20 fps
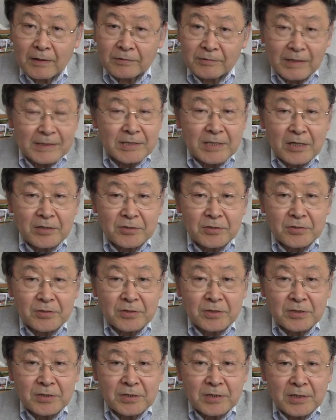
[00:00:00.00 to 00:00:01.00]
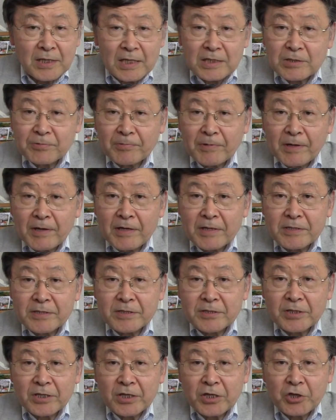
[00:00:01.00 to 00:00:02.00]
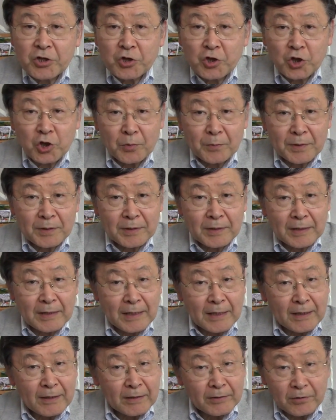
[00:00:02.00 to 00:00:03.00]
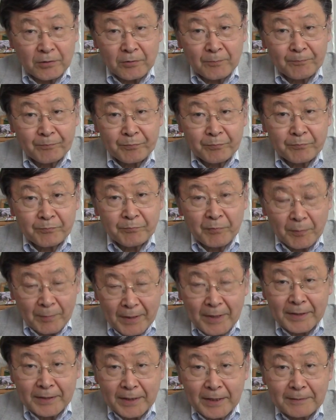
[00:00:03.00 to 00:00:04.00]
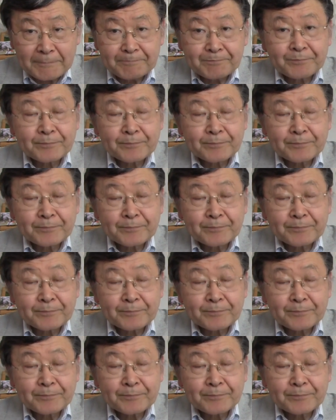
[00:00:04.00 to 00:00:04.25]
transactions as well as the human mobility.